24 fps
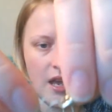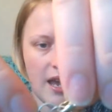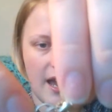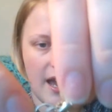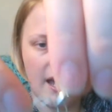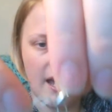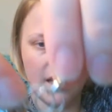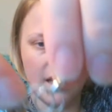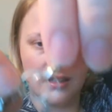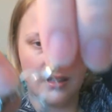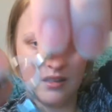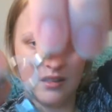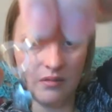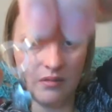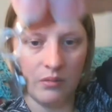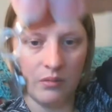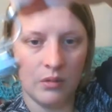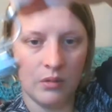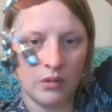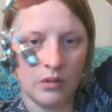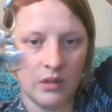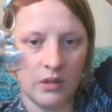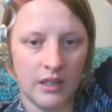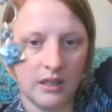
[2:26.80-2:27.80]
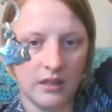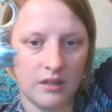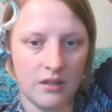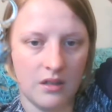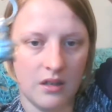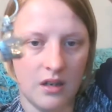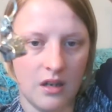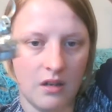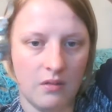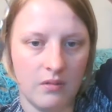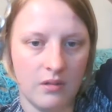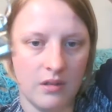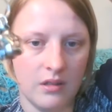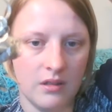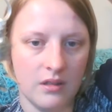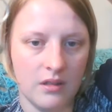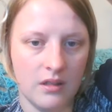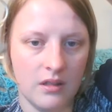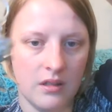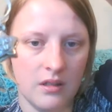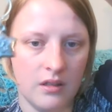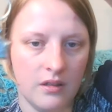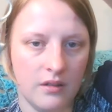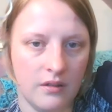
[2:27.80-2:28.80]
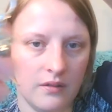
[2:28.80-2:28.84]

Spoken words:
and some more little star ones